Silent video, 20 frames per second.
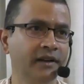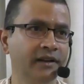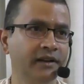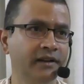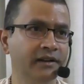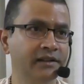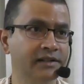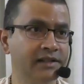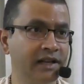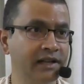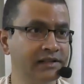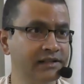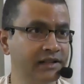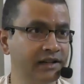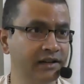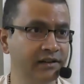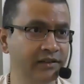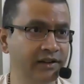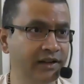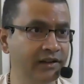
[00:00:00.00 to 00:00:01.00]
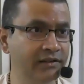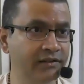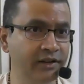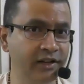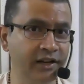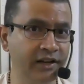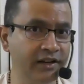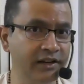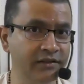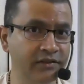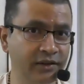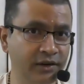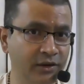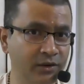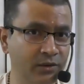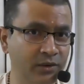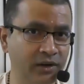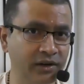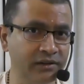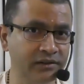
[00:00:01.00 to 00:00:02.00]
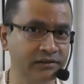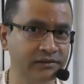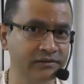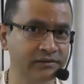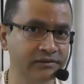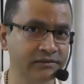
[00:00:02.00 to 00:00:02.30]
In Sanskrit, we have very different one.